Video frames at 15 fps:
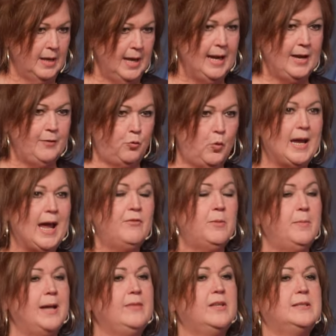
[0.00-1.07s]
if we haven't
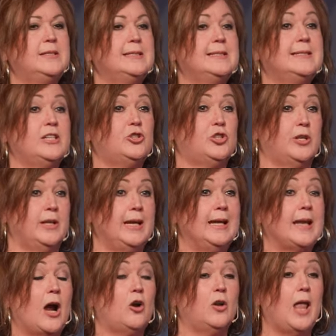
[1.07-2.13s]
made the decision
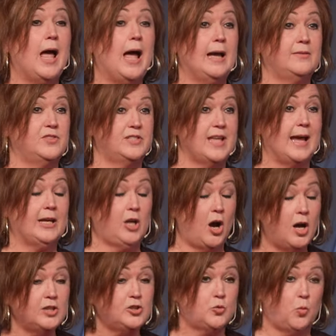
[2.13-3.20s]
in our lives that
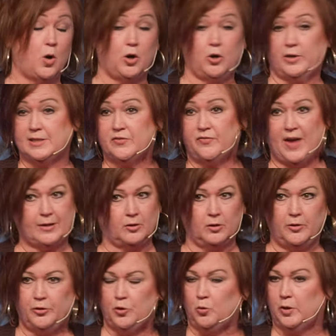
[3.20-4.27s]
God's word is final
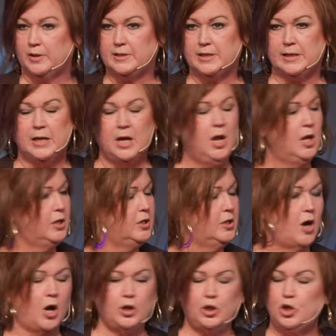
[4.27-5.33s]
authority,
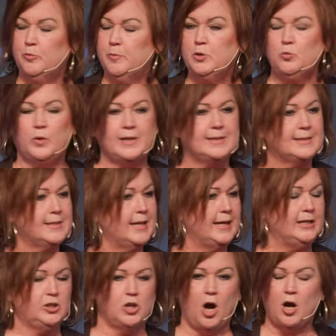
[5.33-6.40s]
not human
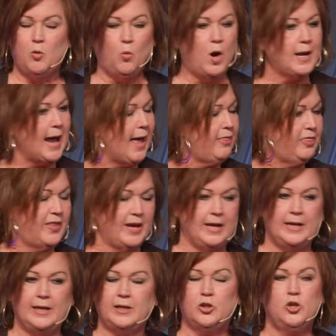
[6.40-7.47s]
reasoning, not what I
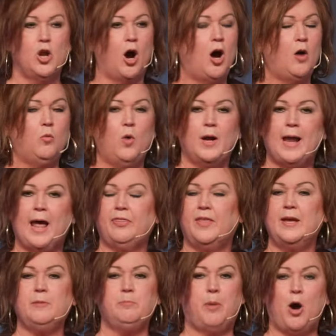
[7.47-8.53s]
think, not what I
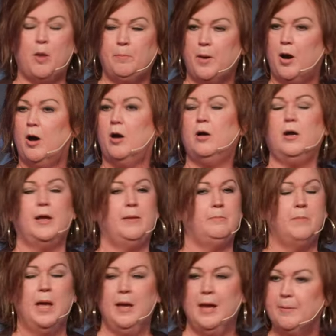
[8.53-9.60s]
think Papa
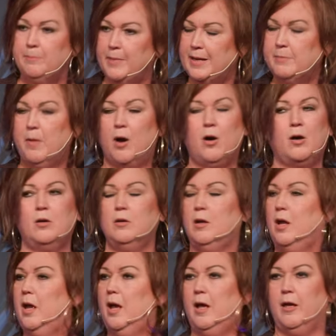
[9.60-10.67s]
and, and Mima
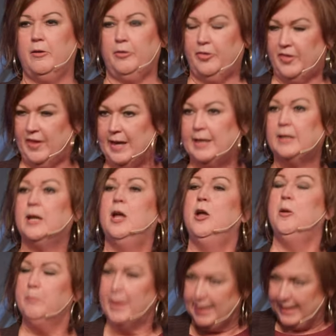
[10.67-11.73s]
uh, think,
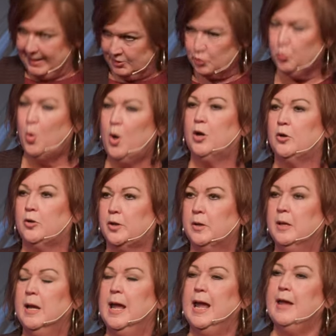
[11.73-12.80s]
but his word.
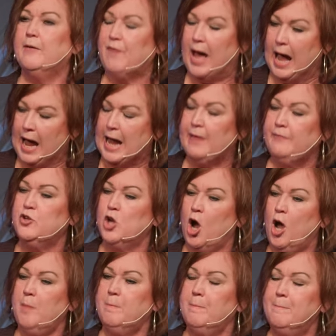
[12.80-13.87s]
If I have not